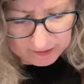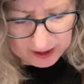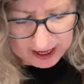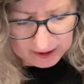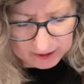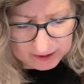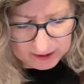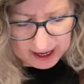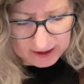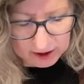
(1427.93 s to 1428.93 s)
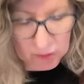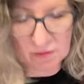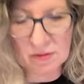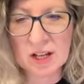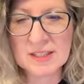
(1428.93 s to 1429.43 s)
I don't know what
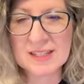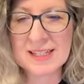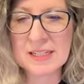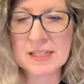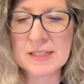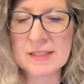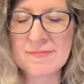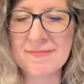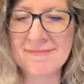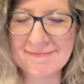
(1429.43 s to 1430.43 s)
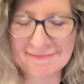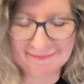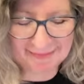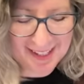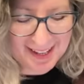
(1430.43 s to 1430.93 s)
velocity does.
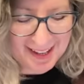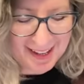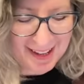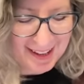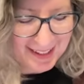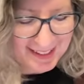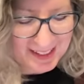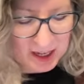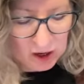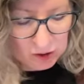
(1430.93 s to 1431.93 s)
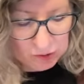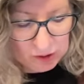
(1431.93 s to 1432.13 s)
So